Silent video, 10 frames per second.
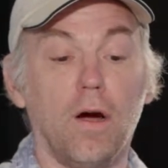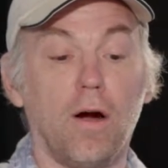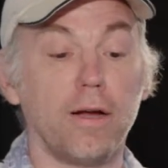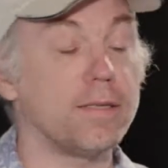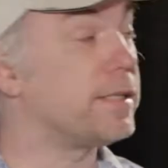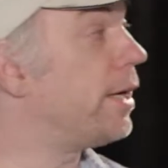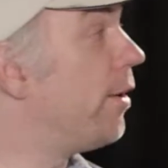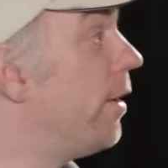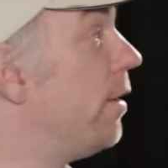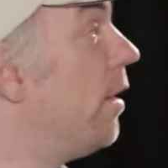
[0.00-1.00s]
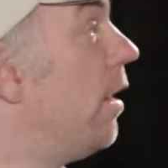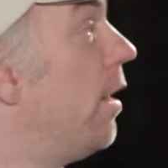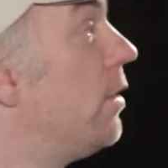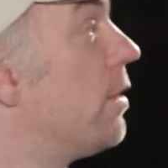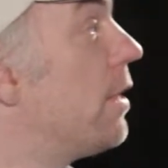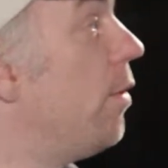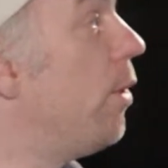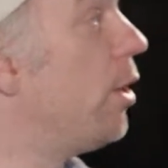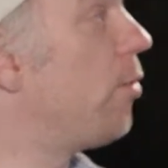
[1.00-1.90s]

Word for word: artists here, and uh, just how, what a